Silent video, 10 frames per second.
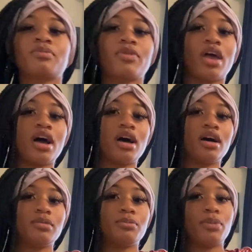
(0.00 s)

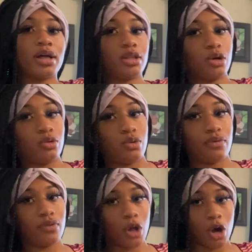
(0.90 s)
I'm probably going to do a
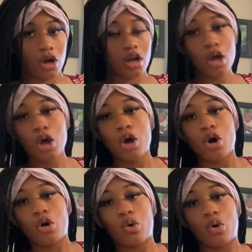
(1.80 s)
vlog
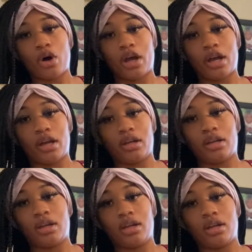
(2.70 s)
on
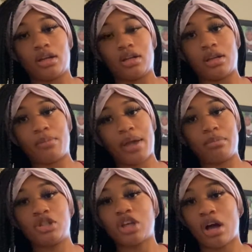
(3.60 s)
the
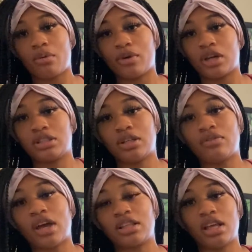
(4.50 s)
baby shower and stuff
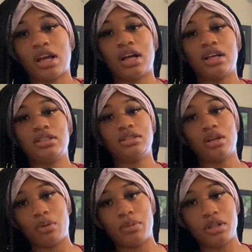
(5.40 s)
like that, because it's
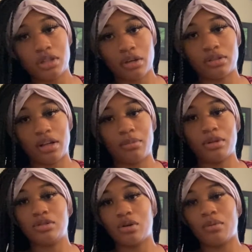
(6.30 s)
going to be turned up.
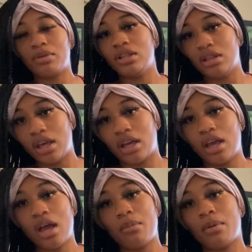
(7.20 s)
It's going to be lit.
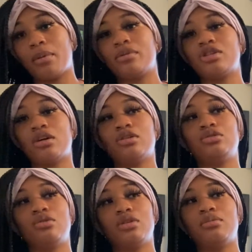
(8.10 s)
My baby shower
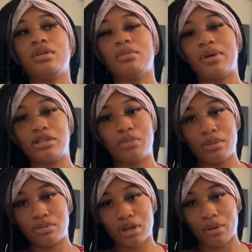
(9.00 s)
is going to be the best
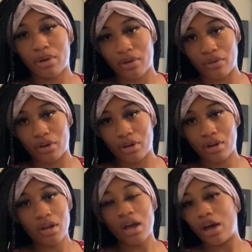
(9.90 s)
baby shower ever.
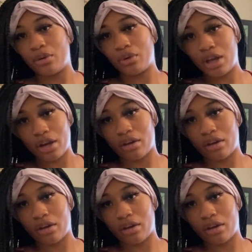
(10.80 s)
I don't care,